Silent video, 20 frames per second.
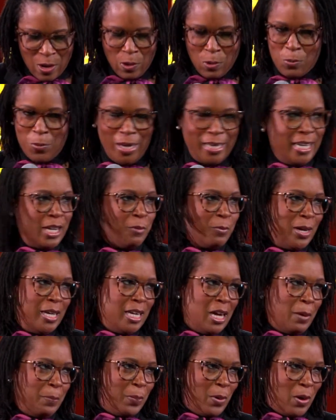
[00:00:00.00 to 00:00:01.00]
when he went
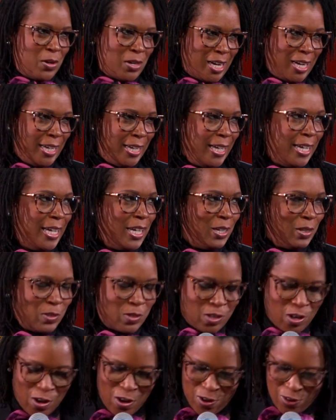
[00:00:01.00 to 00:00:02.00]
up on a hill
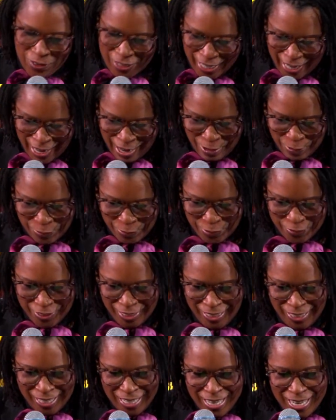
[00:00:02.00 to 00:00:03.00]
called
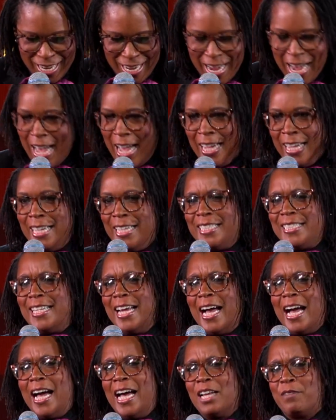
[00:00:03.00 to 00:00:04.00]
Calvary, and he
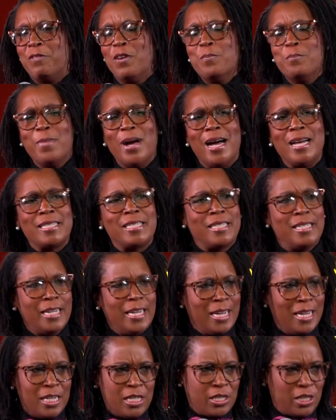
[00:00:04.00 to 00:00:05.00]
died for my
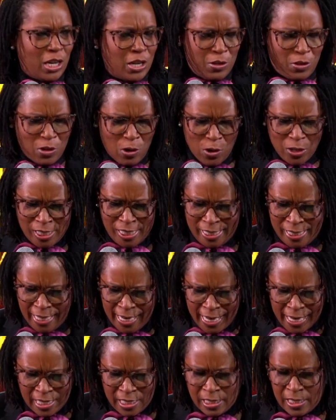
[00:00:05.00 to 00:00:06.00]
sins and your
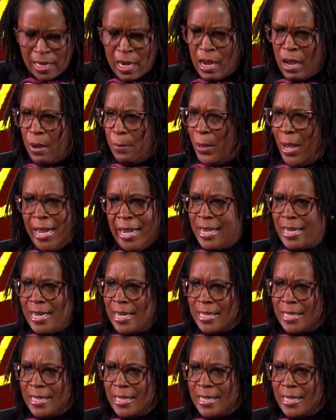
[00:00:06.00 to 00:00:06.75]
sins, paying